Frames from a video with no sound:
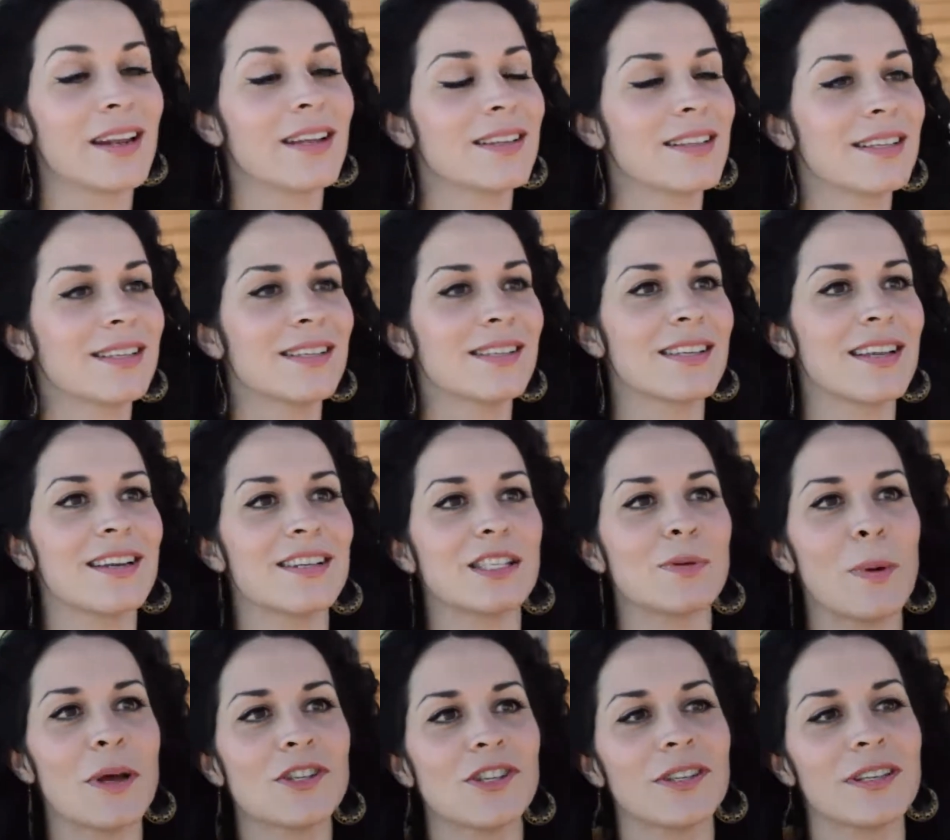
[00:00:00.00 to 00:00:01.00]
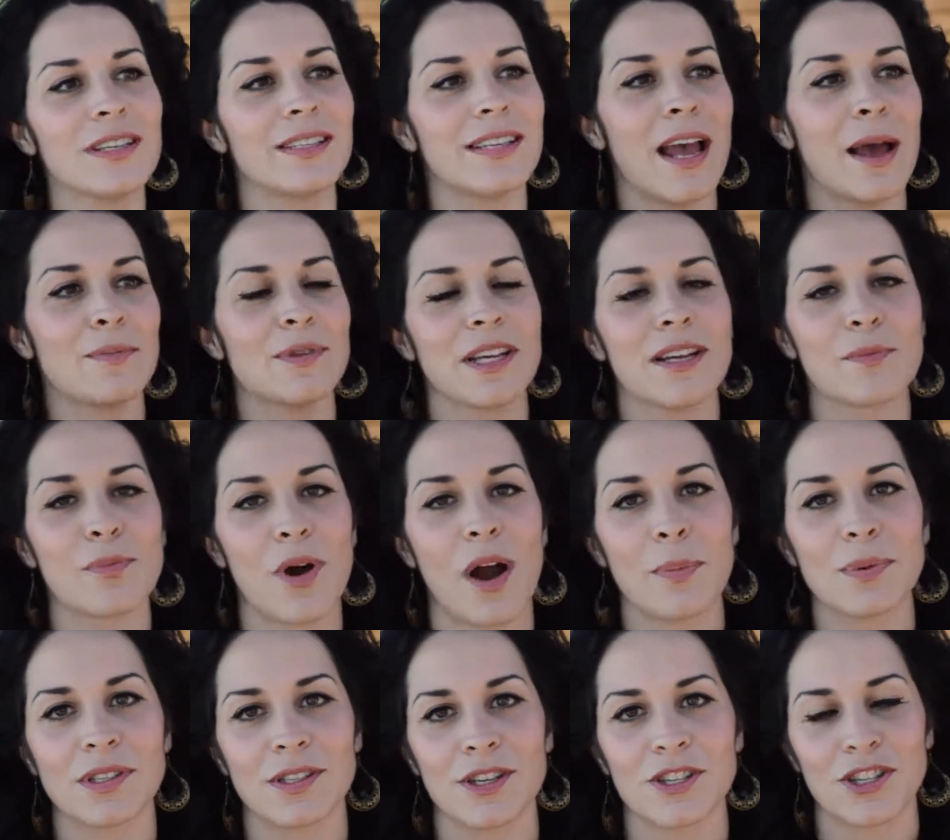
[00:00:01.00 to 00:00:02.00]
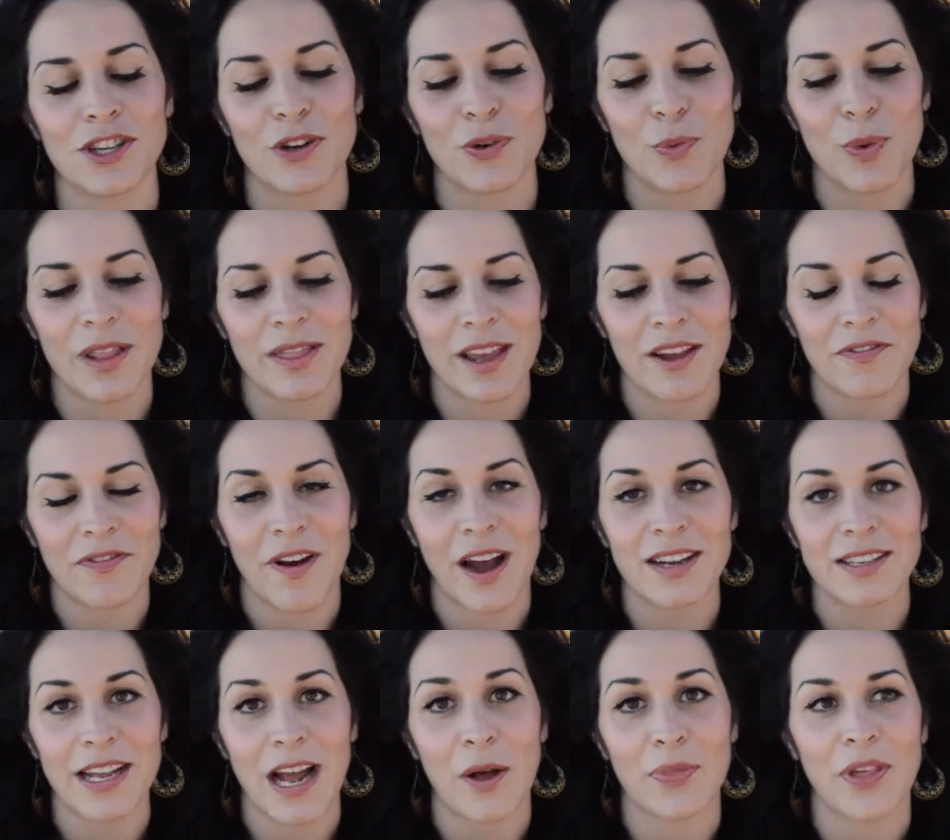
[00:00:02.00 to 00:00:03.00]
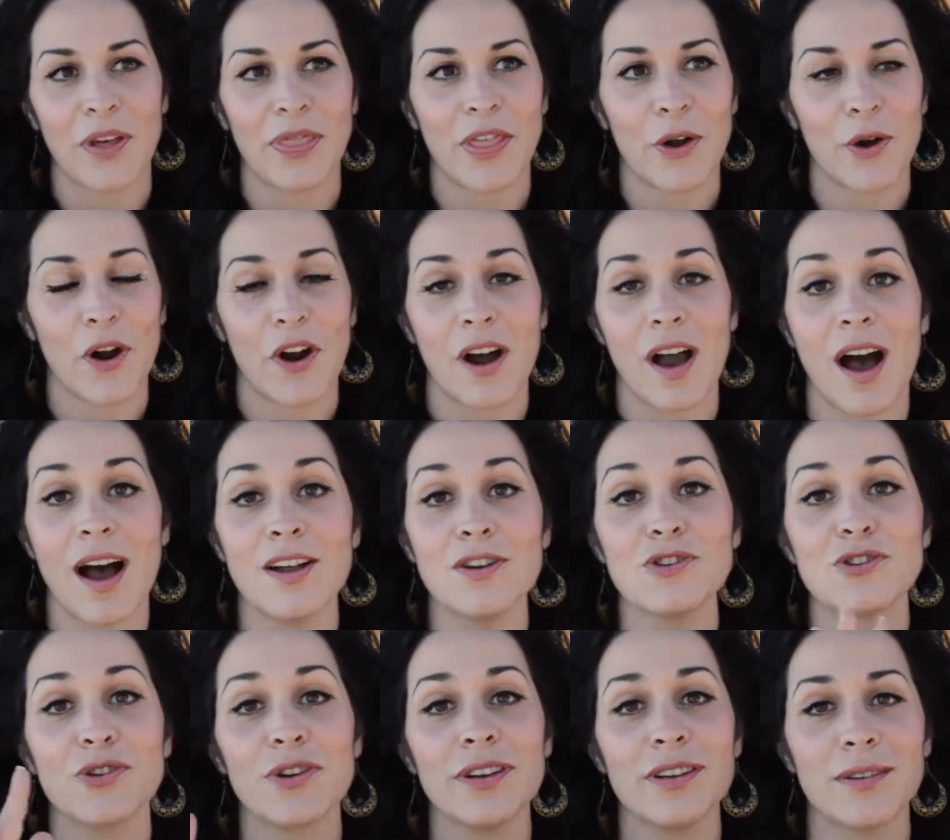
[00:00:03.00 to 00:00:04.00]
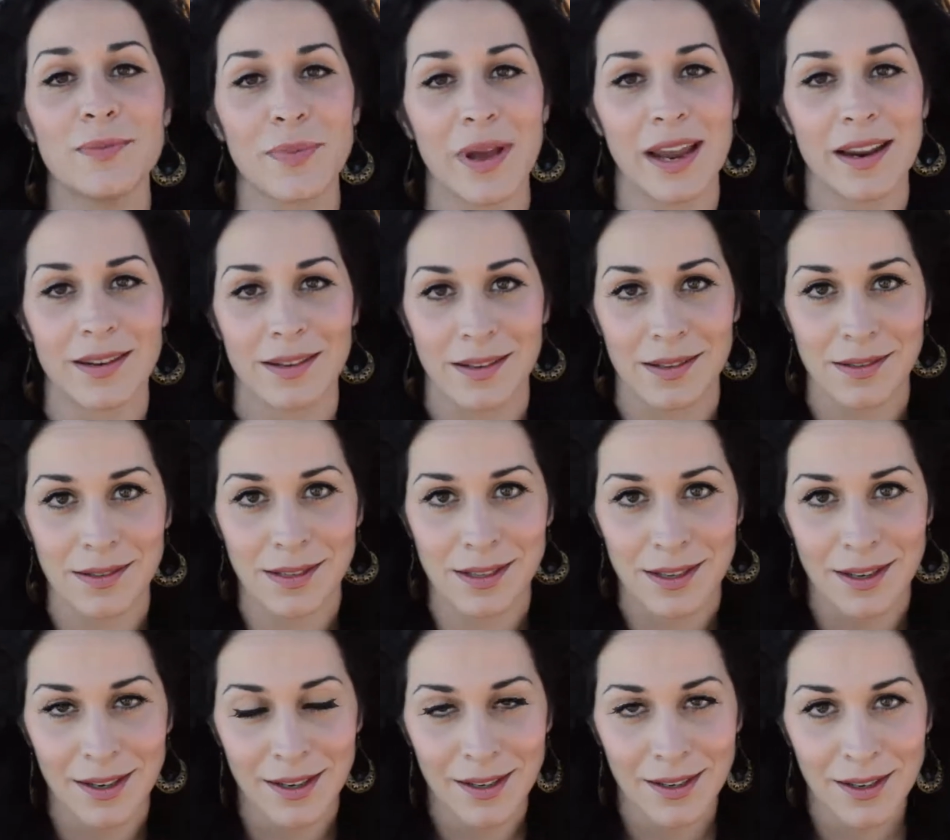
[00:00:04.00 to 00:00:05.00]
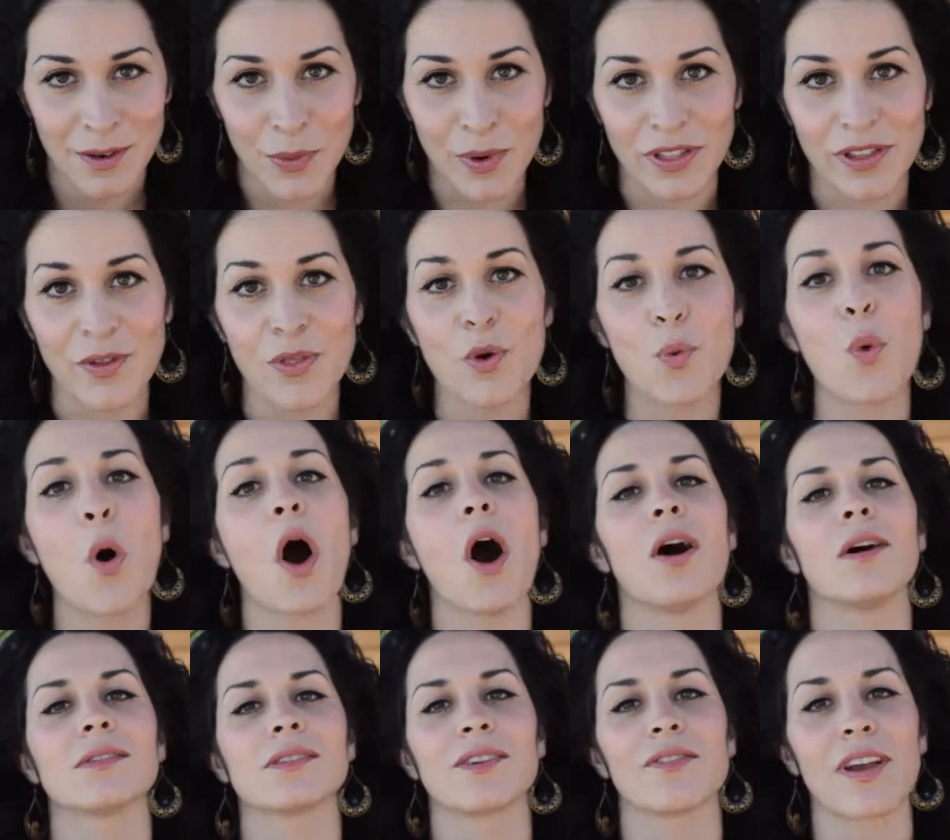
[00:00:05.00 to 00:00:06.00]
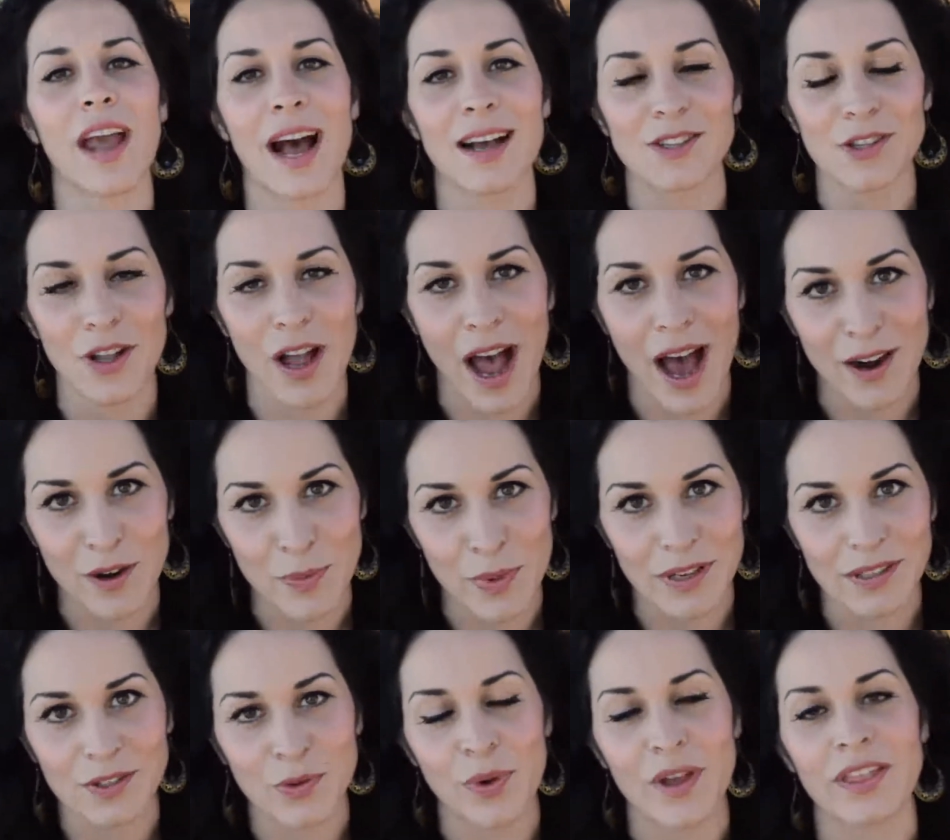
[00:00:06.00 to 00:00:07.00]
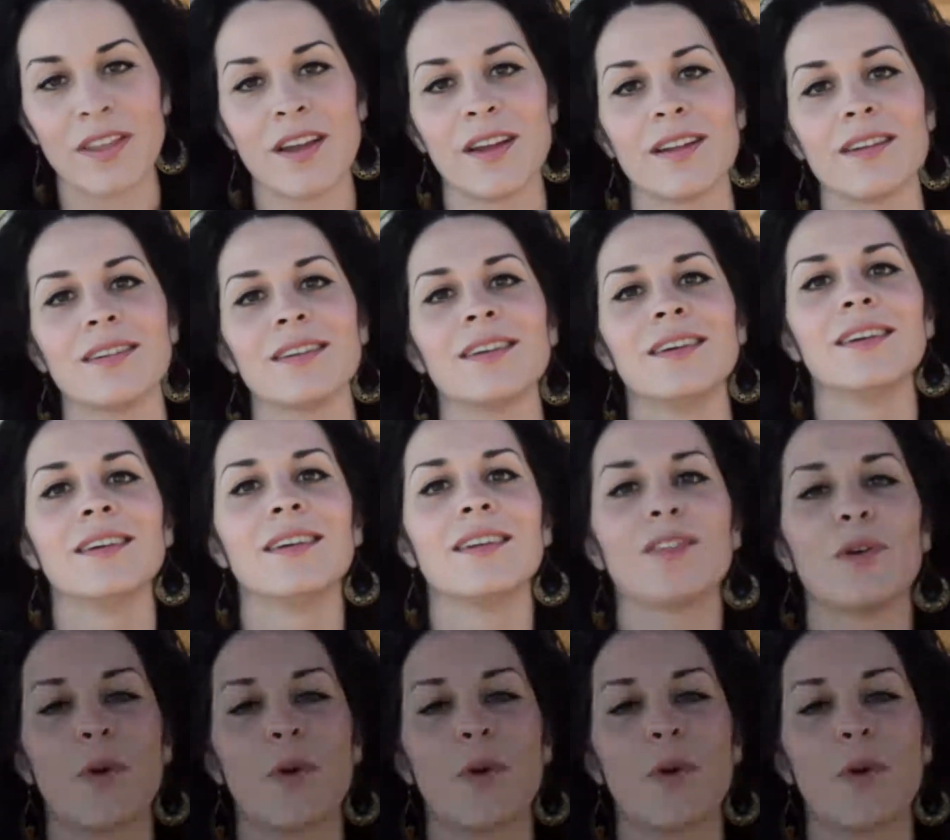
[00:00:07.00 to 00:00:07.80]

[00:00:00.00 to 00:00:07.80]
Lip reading: this is an especially tempting proposition when they find out that there are 100 maidens within the walls of Castle Adamant, within the